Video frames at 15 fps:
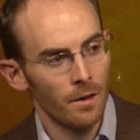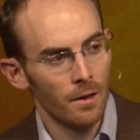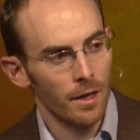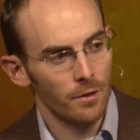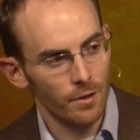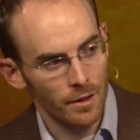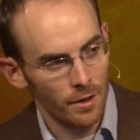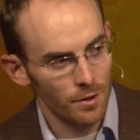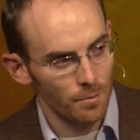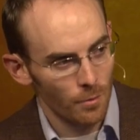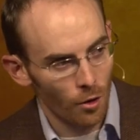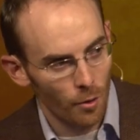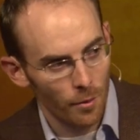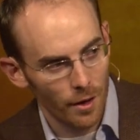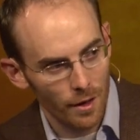Okay, so in this
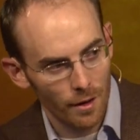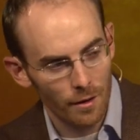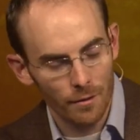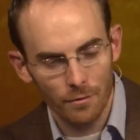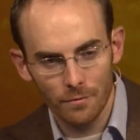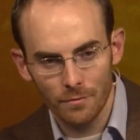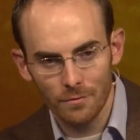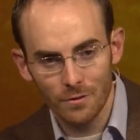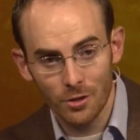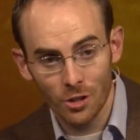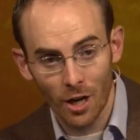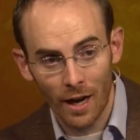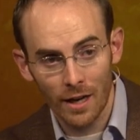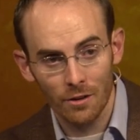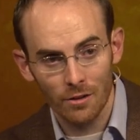moment of
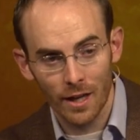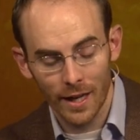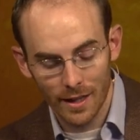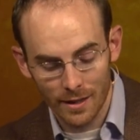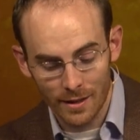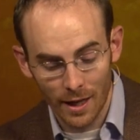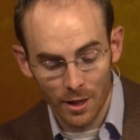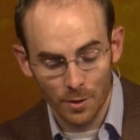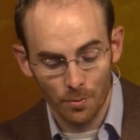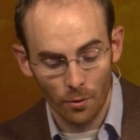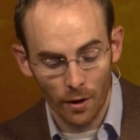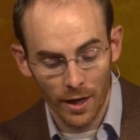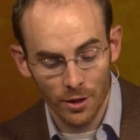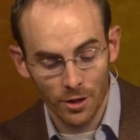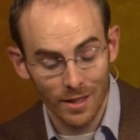childlike
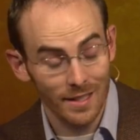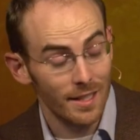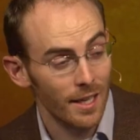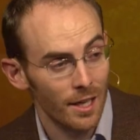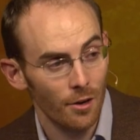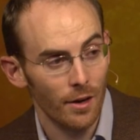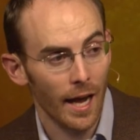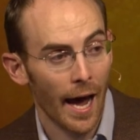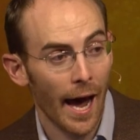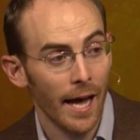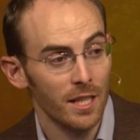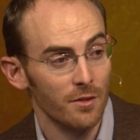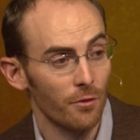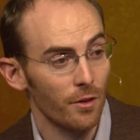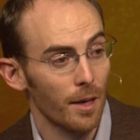desperation, Diggory
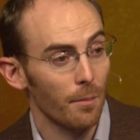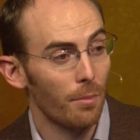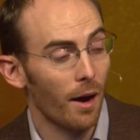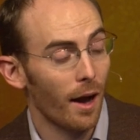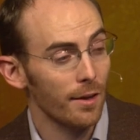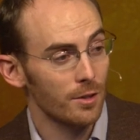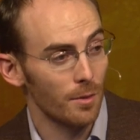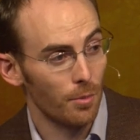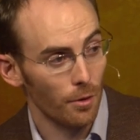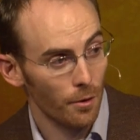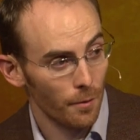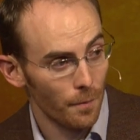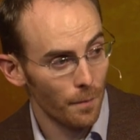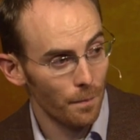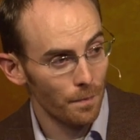asks for the impossible.
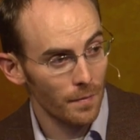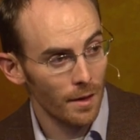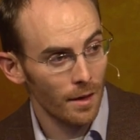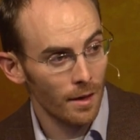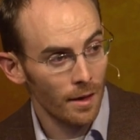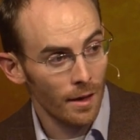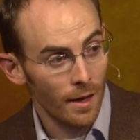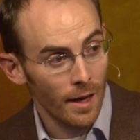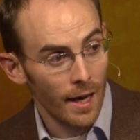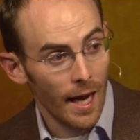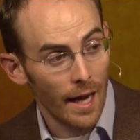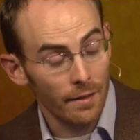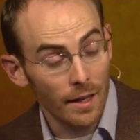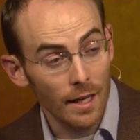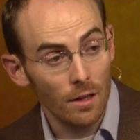
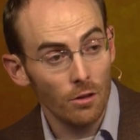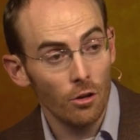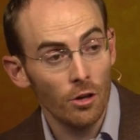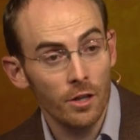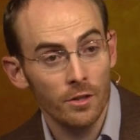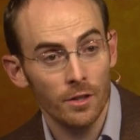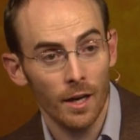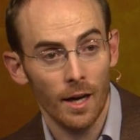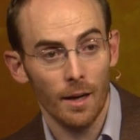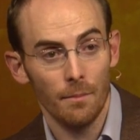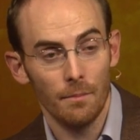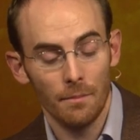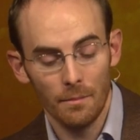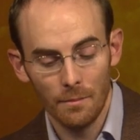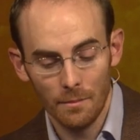And then he looks up
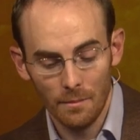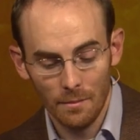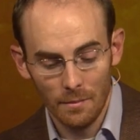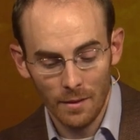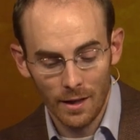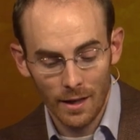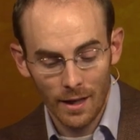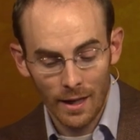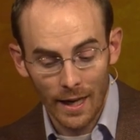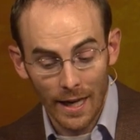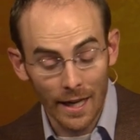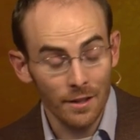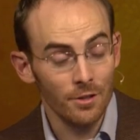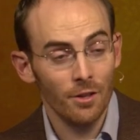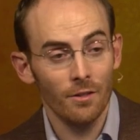
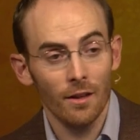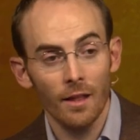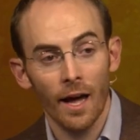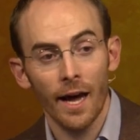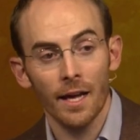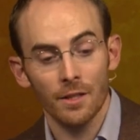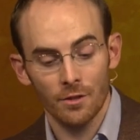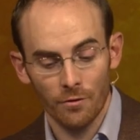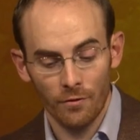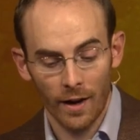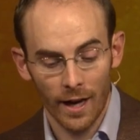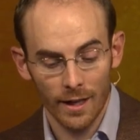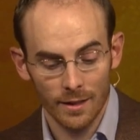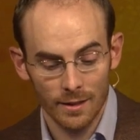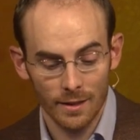into the lion's
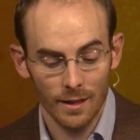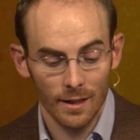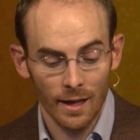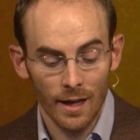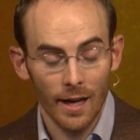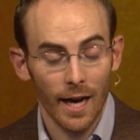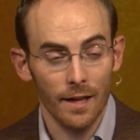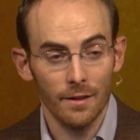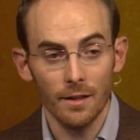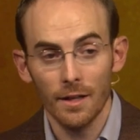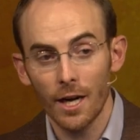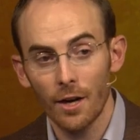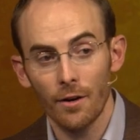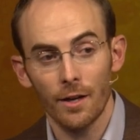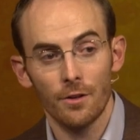face, and the
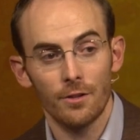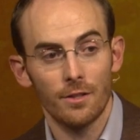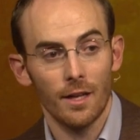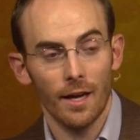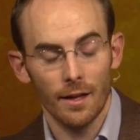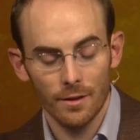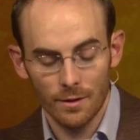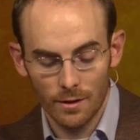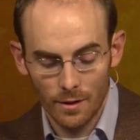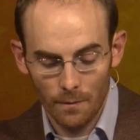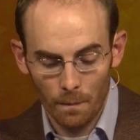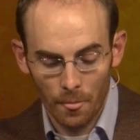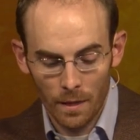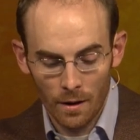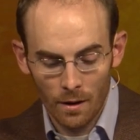narrator says,
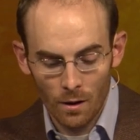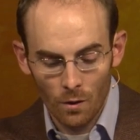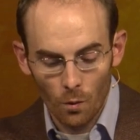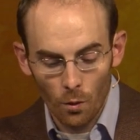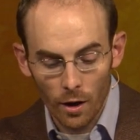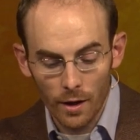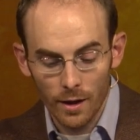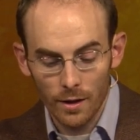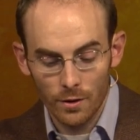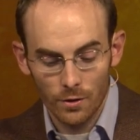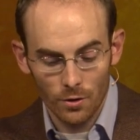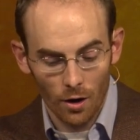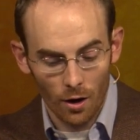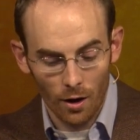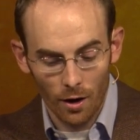What he
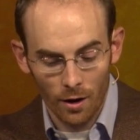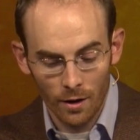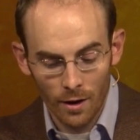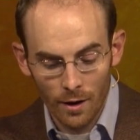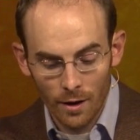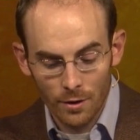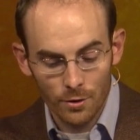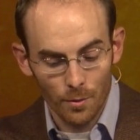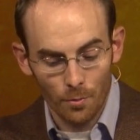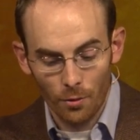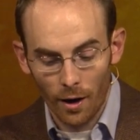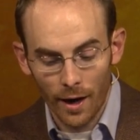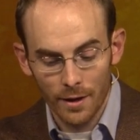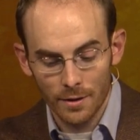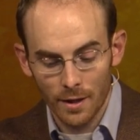saw
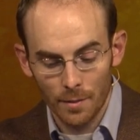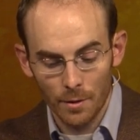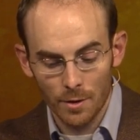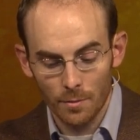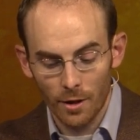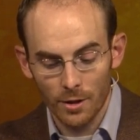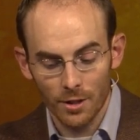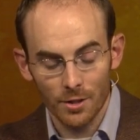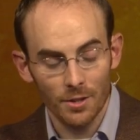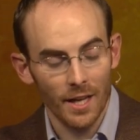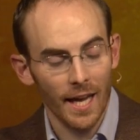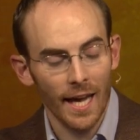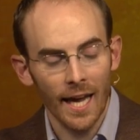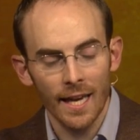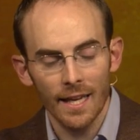surprised him as much as
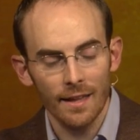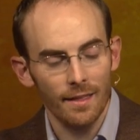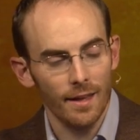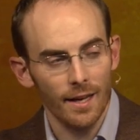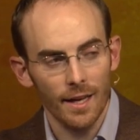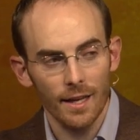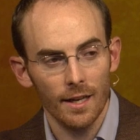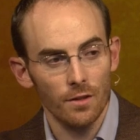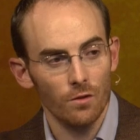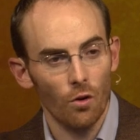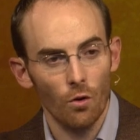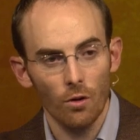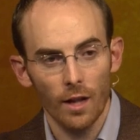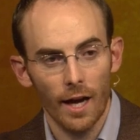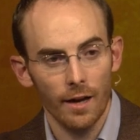anything in his
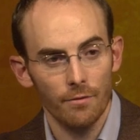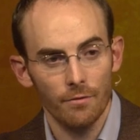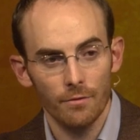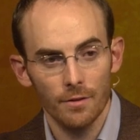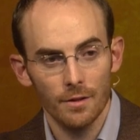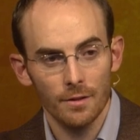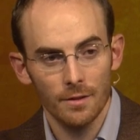whole life